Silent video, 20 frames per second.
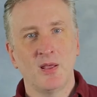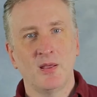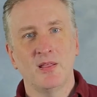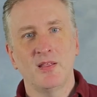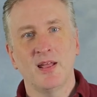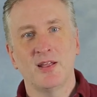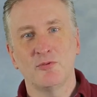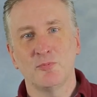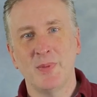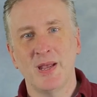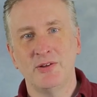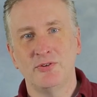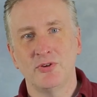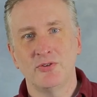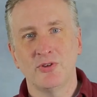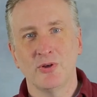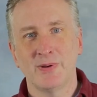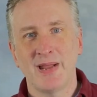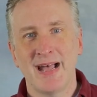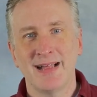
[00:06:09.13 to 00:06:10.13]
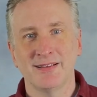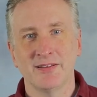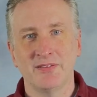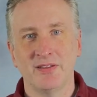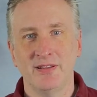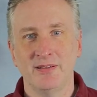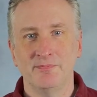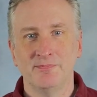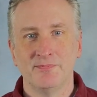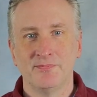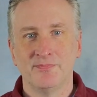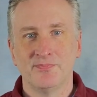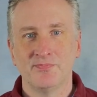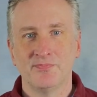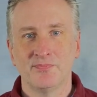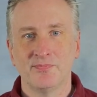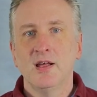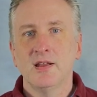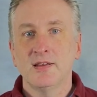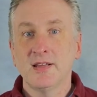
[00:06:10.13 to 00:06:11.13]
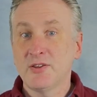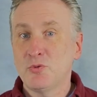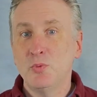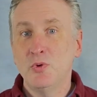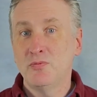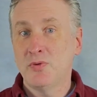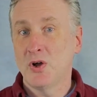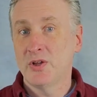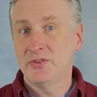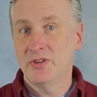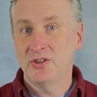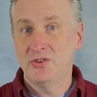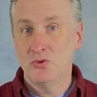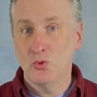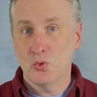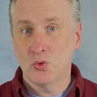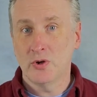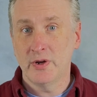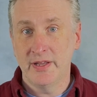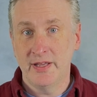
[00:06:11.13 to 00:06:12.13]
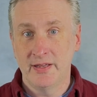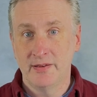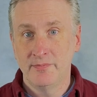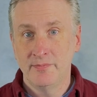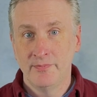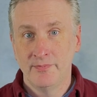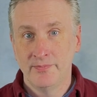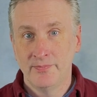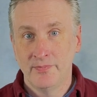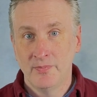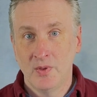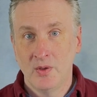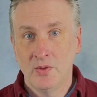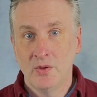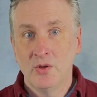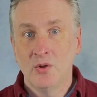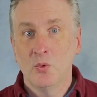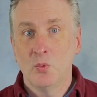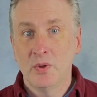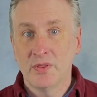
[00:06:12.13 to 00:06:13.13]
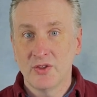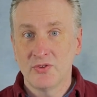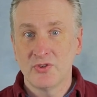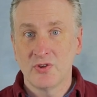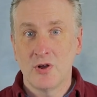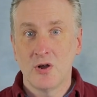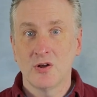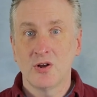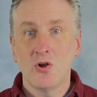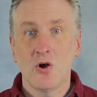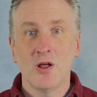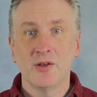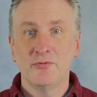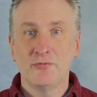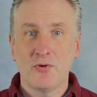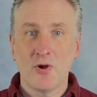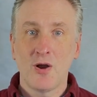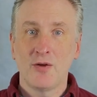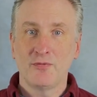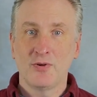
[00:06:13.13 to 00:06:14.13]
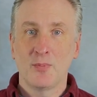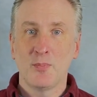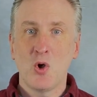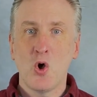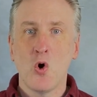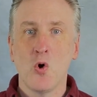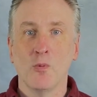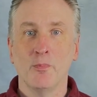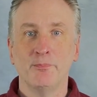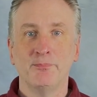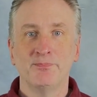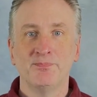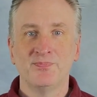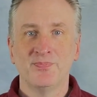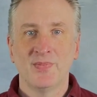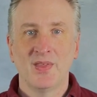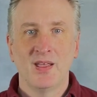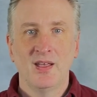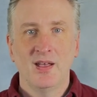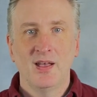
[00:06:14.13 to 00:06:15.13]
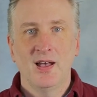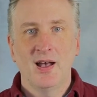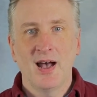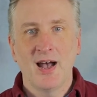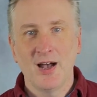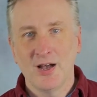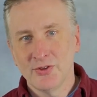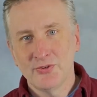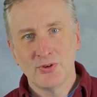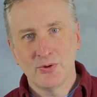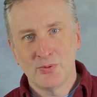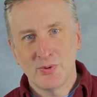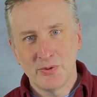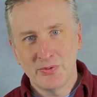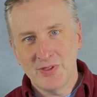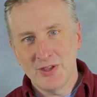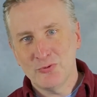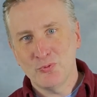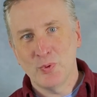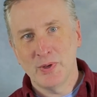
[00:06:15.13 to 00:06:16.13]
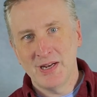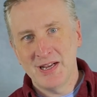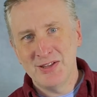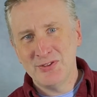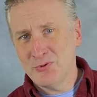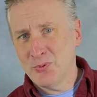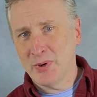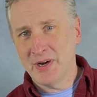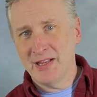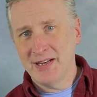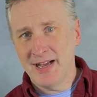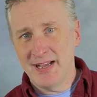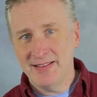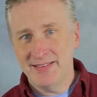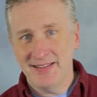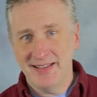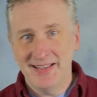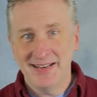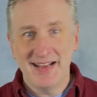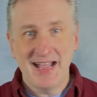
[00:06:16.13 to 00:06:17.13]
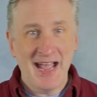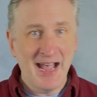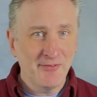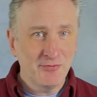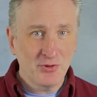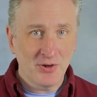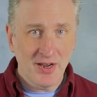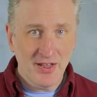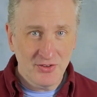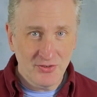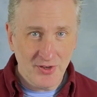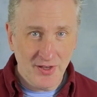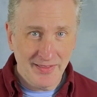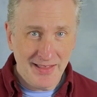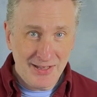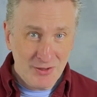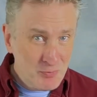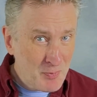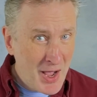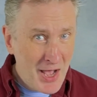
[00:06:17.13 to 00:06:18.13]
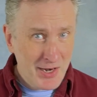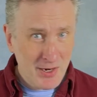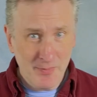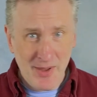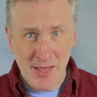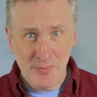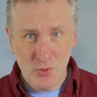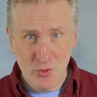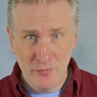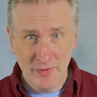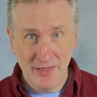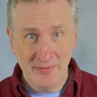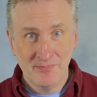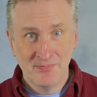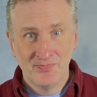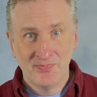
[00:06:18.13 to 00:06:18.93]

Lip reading: That's major tonality. Let's move on to Dorian with a song called Far From Home. I also wrote this one in 2019 after I saw that Spider-Man movie.